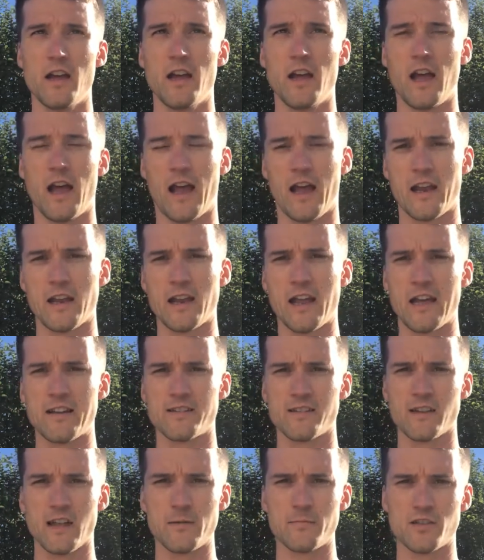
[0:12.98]
And as
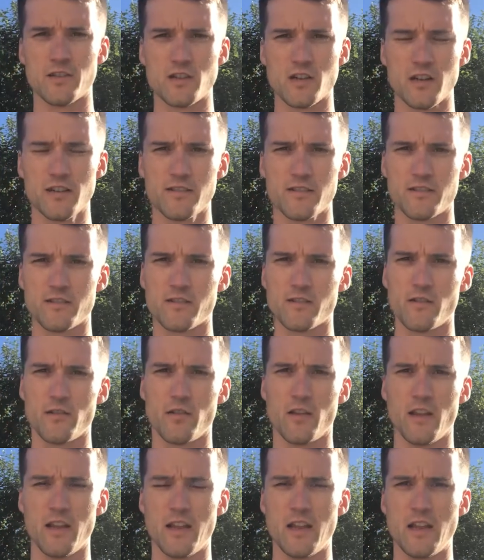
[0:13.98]
the name suggests,
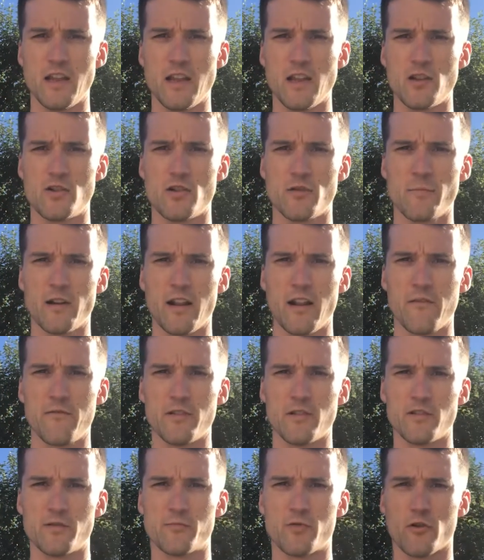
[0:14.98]
the 2 minute
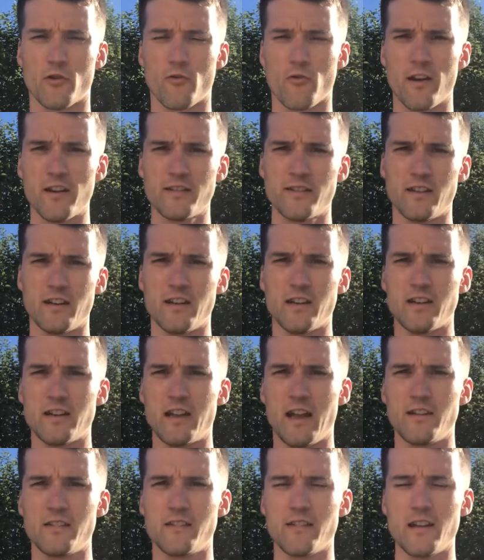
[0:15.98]
efforts progress in
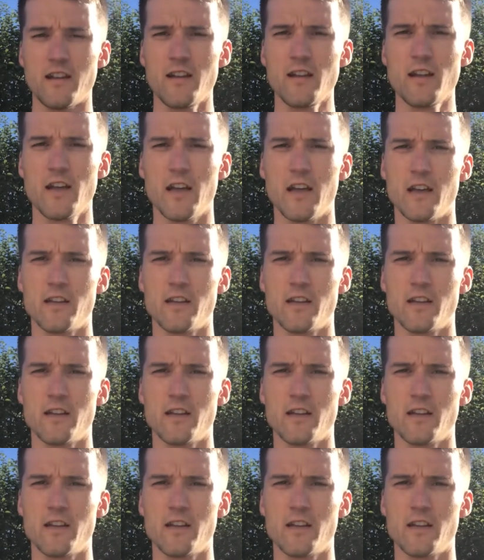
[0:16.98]
intensity